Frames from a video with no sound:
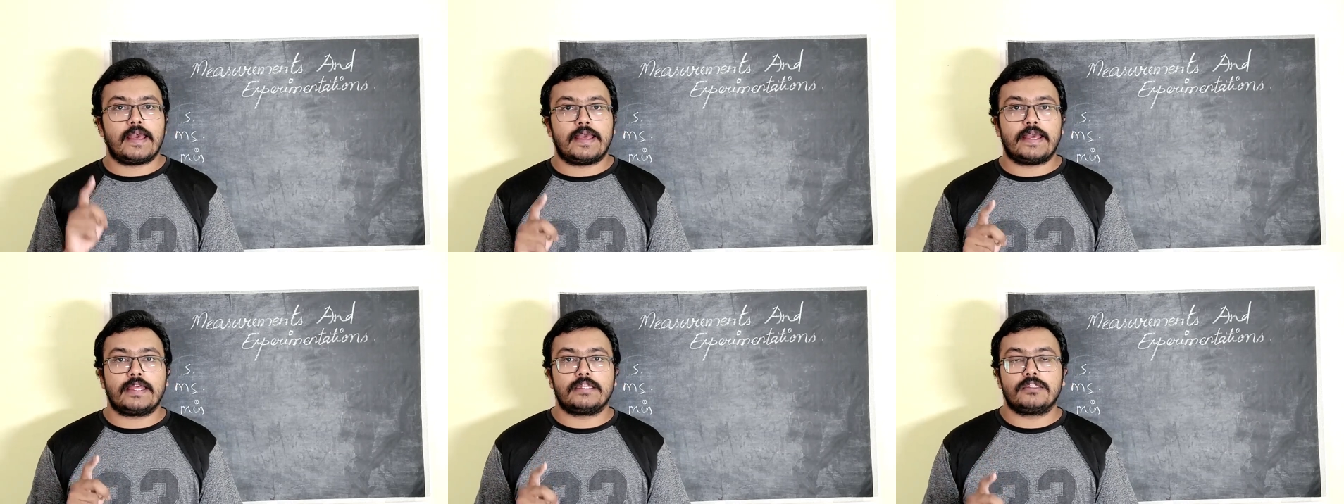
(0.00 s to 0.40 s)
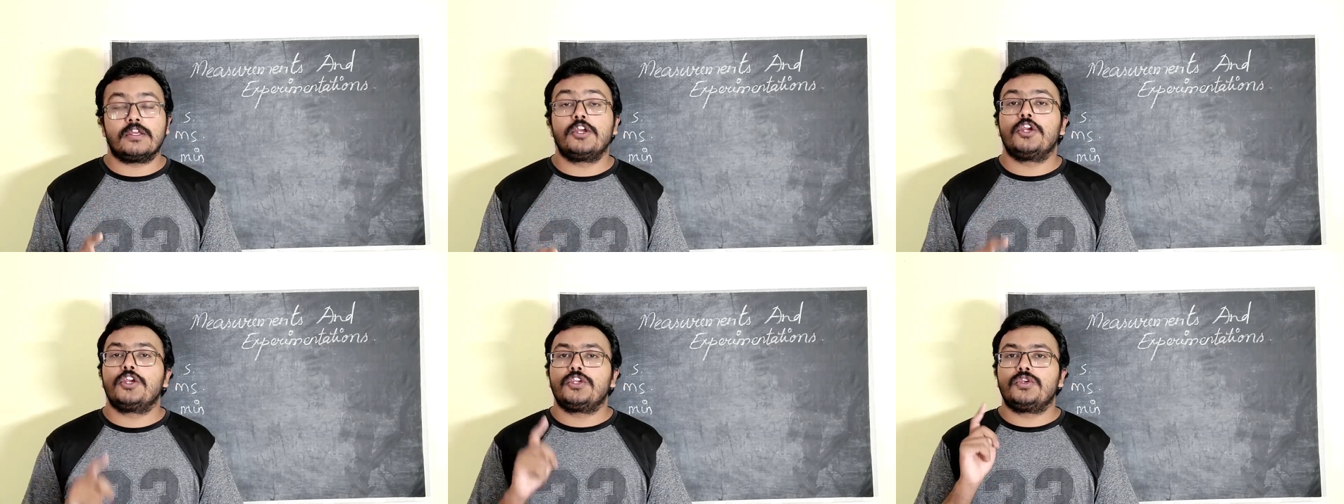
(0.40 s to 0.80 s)

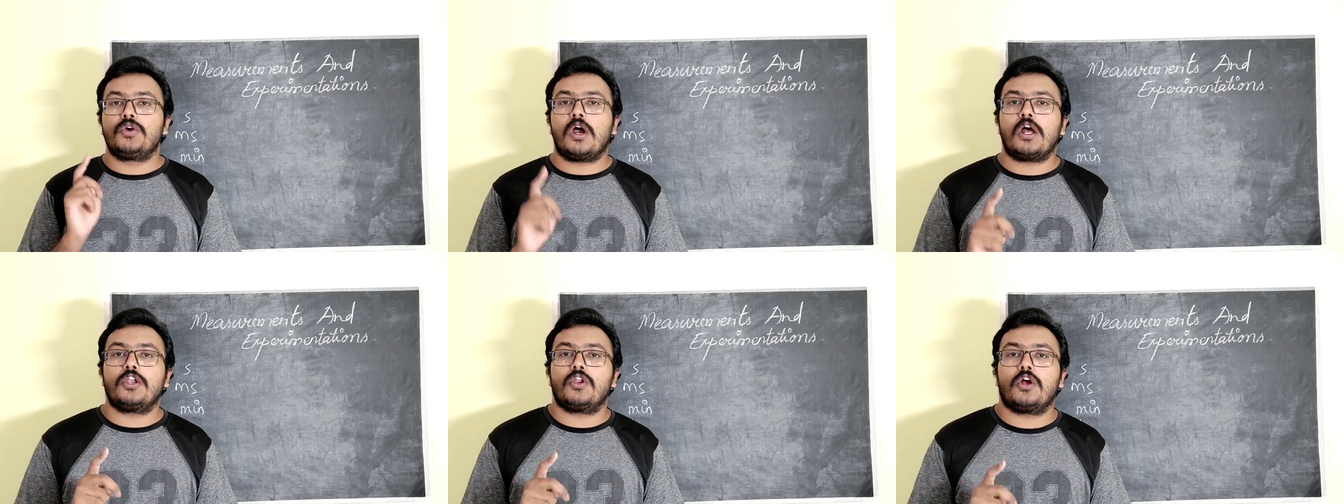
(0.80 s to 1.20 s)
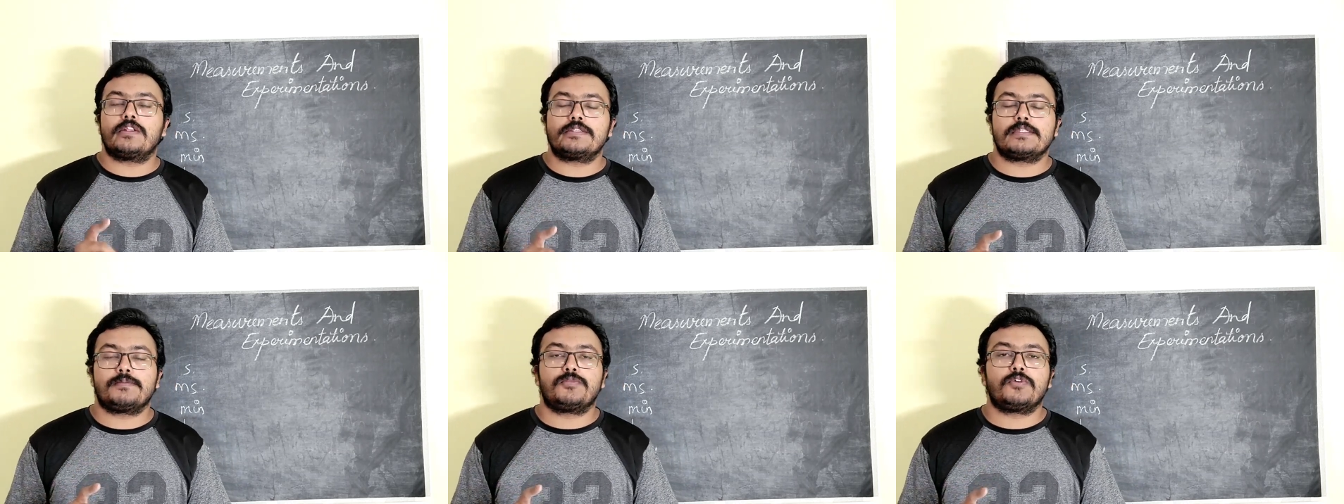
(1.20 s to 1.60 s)
that you are
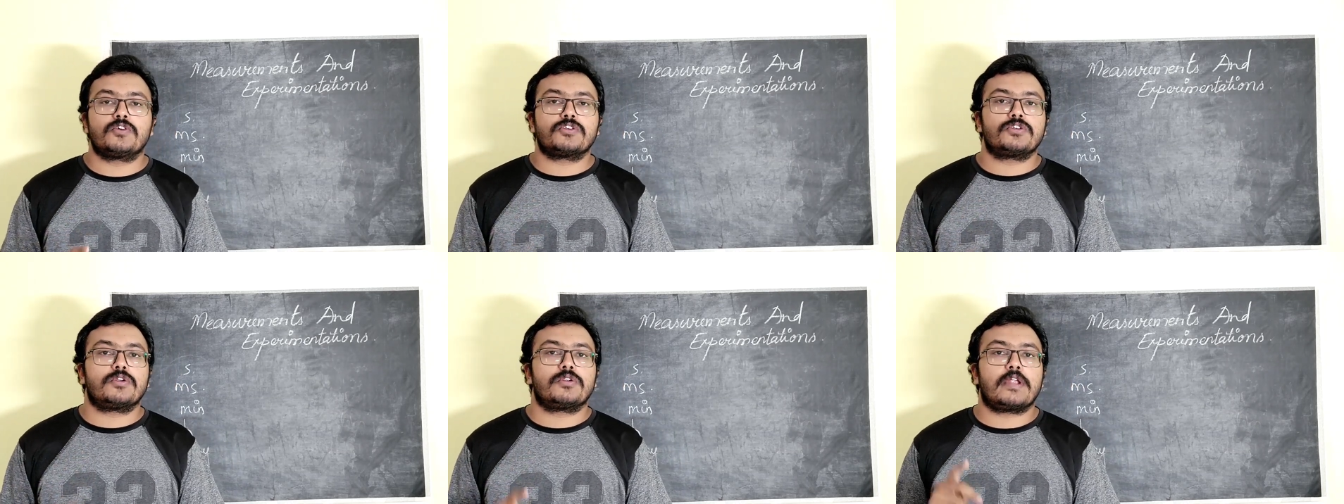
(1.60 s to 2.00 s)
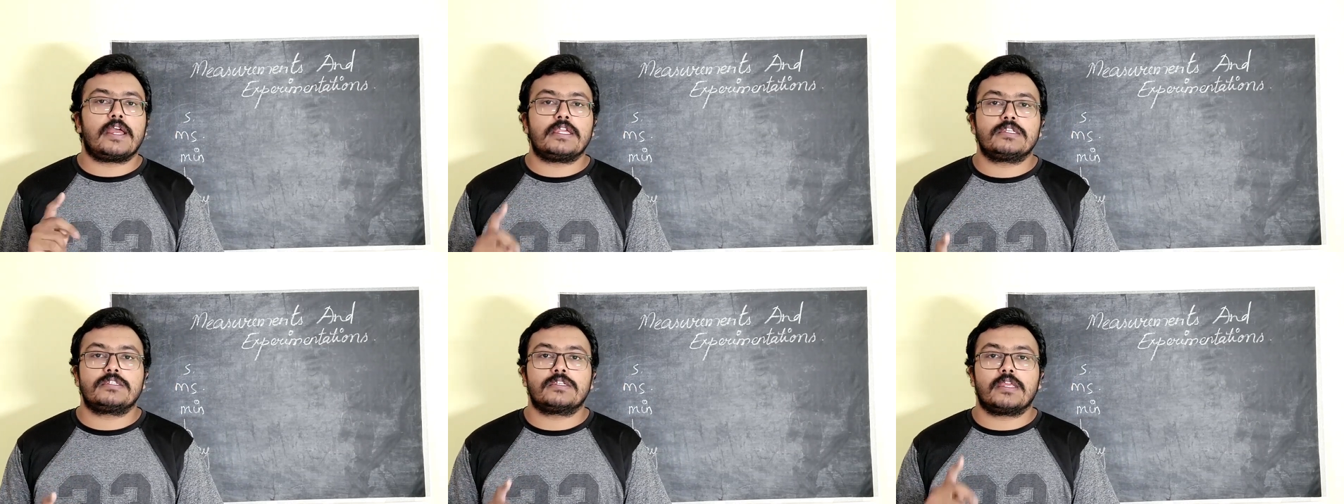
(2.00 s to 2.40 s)
not supposed to
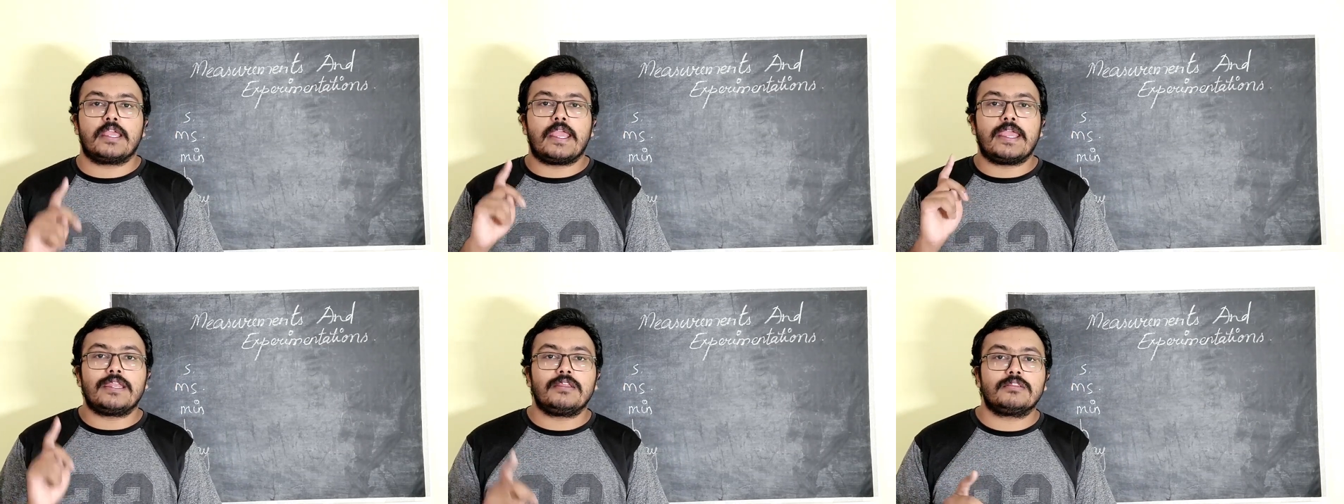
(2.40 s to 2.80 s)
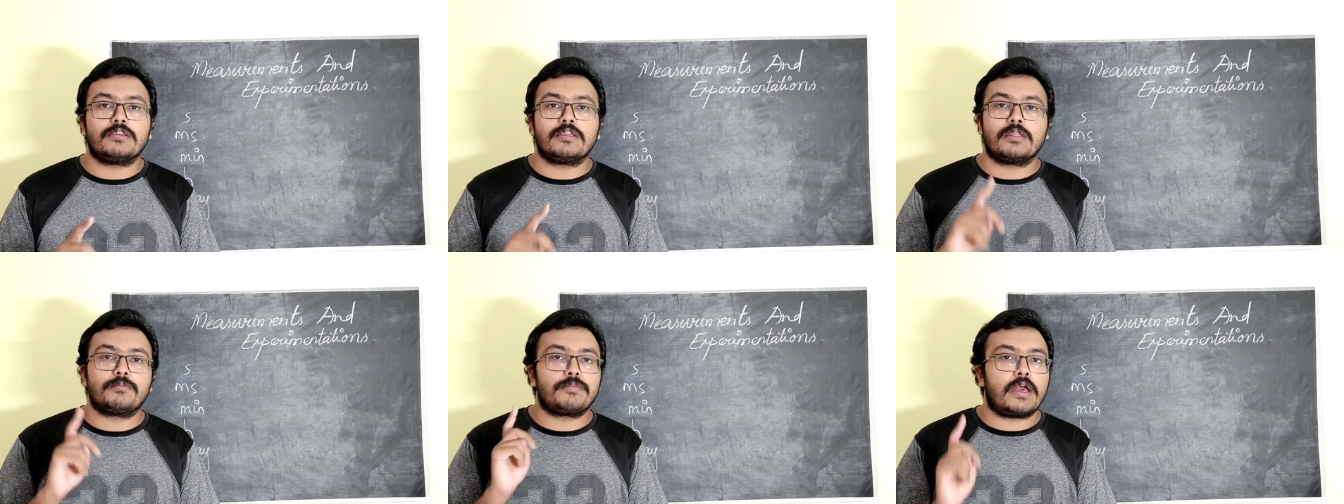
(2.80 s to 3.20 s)
write
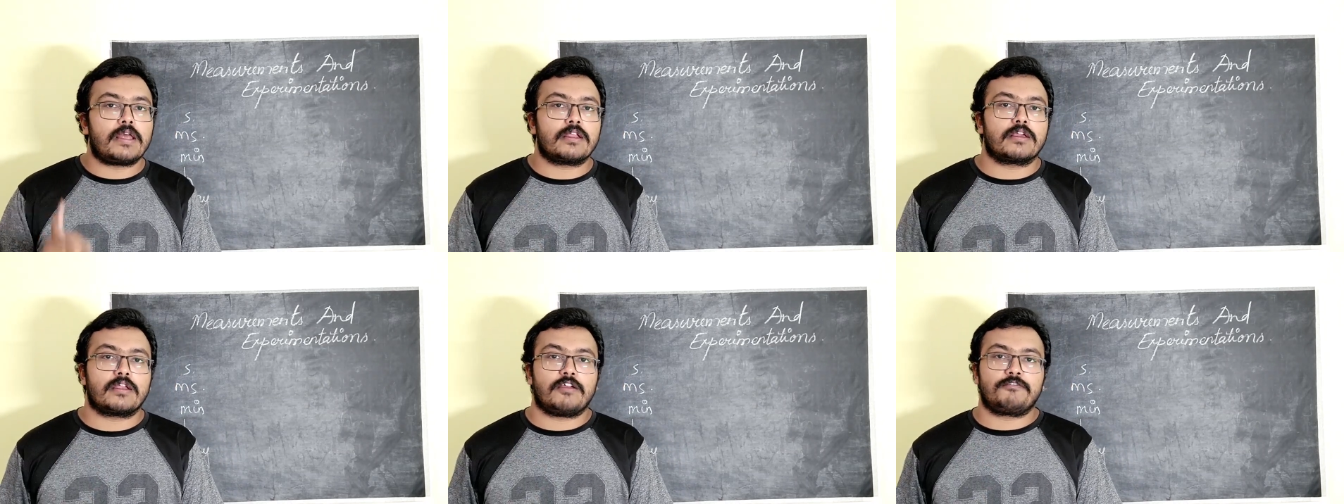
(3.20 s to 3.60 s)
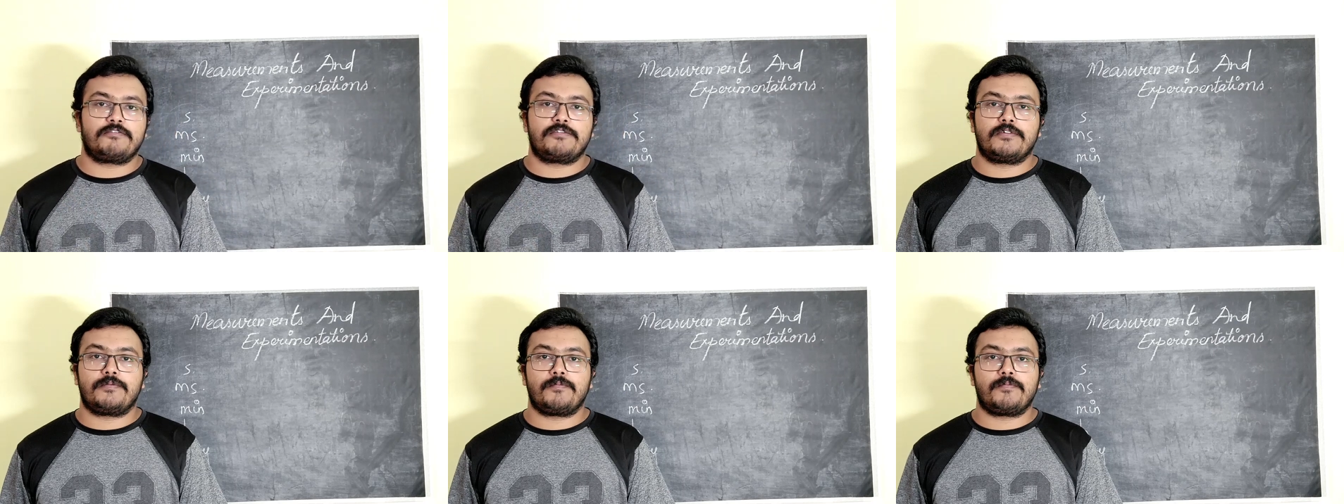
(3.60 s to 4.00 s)
anything in paragraph.